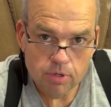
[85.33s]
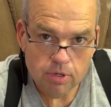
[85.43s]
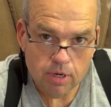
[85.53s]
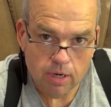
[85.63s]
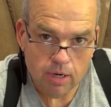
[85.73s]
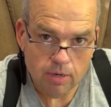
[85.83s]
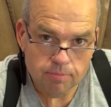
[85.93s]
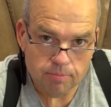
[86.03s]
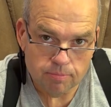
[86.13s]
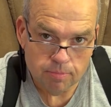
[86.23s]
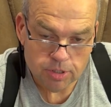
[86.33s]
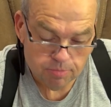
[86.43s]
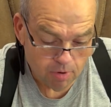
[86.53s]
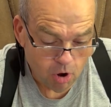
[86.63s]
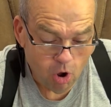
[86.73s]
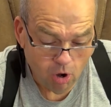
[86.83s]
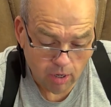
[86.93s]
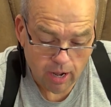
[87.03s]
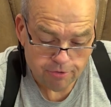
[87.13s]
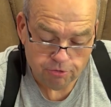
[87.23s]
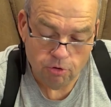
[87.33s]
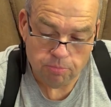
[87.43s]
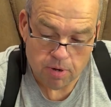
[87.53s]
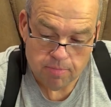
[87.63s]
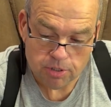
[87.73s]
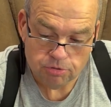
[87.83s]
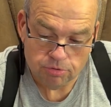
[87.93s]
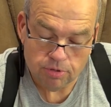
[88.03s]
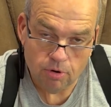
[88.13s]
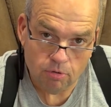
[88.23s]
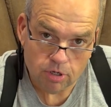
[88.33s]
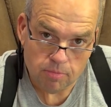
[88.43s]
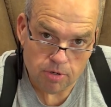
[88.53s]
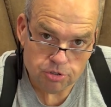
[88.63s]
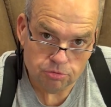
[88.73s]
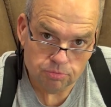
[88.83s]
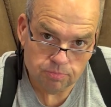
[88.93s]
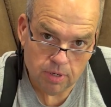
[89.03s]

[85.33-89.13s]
All electrical pretty much on commercial